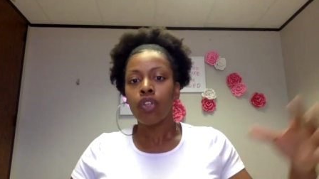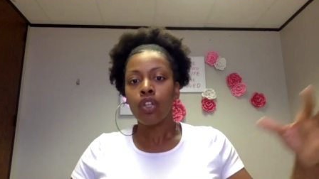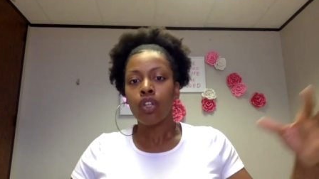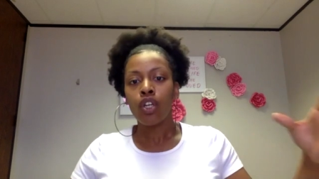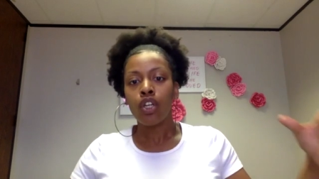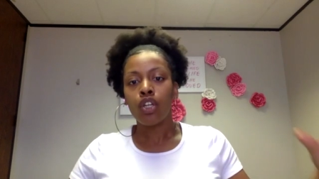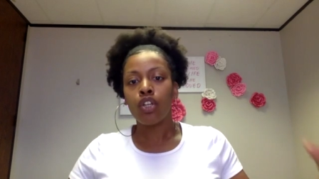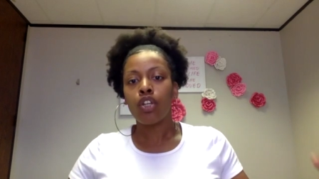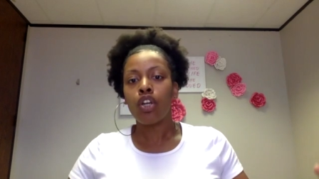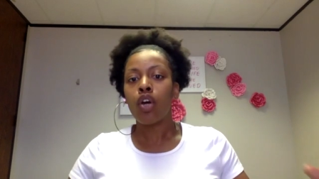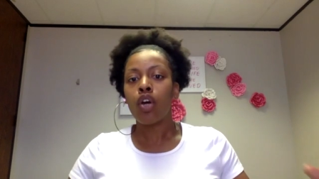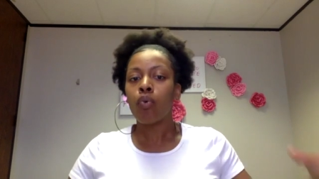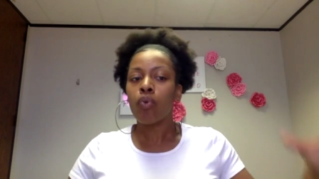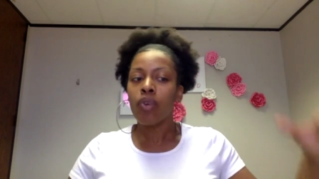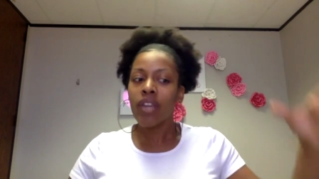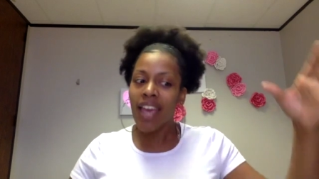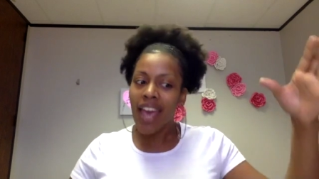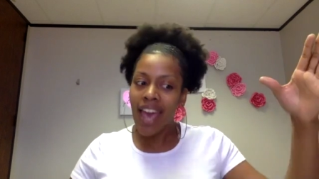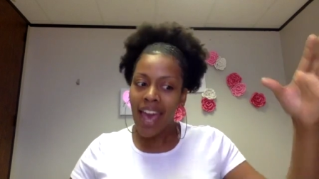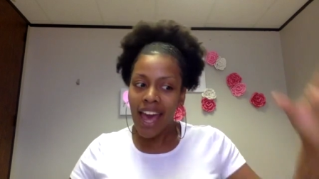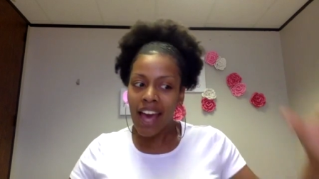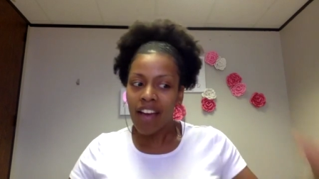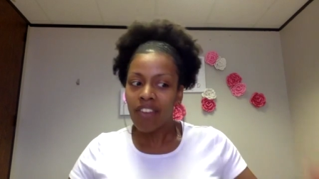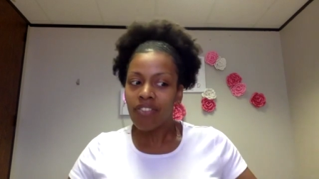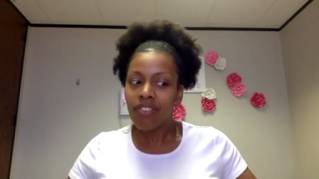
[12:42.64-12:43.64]
we
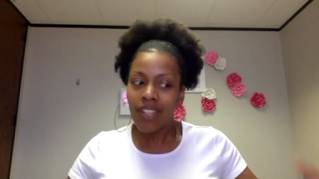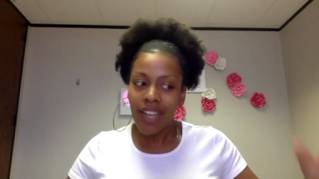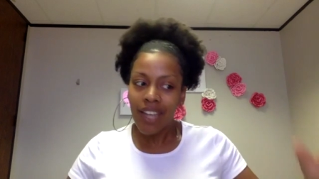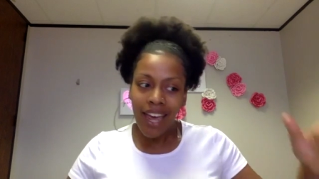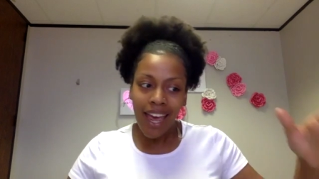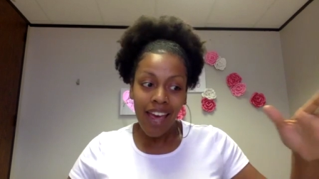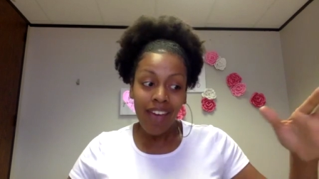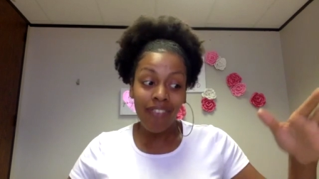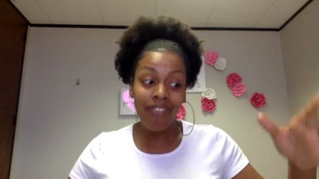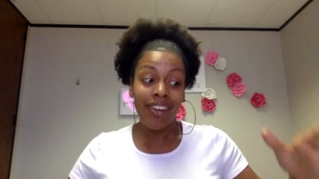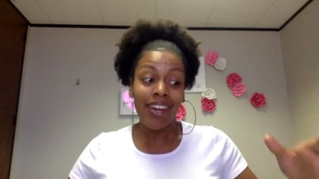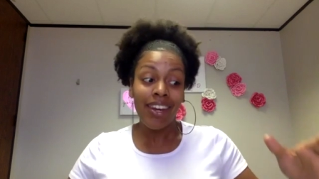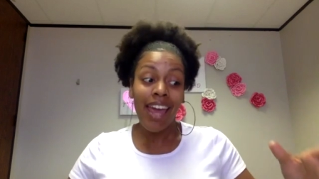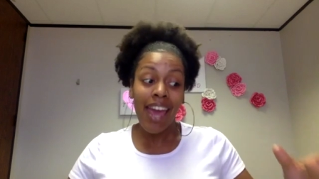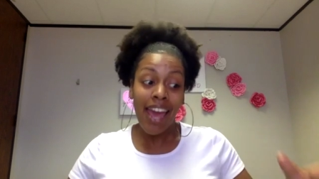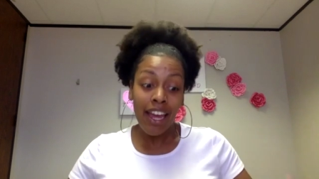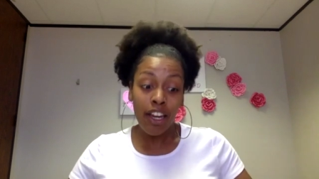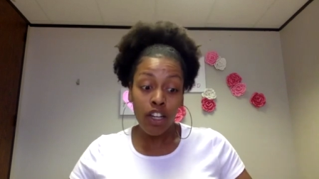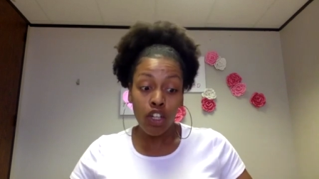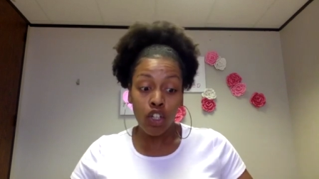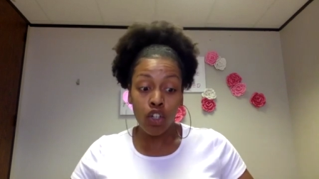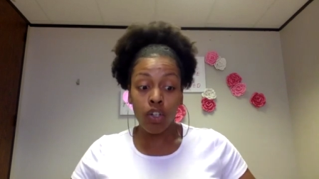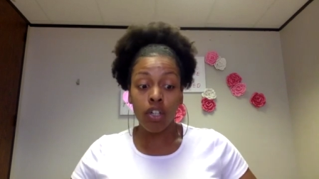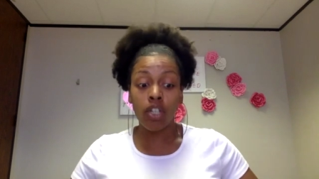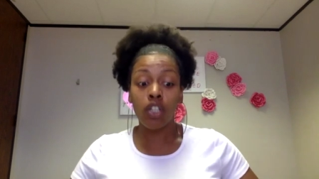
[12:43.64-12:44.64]
have to have an
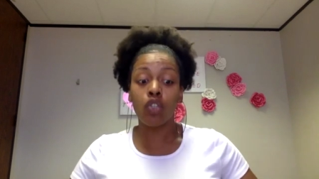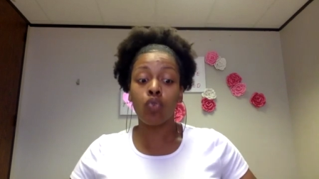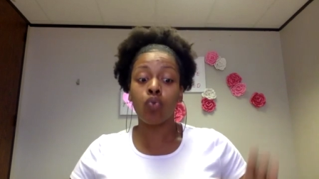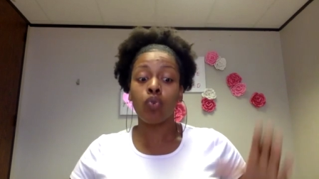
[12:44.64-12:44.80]
address.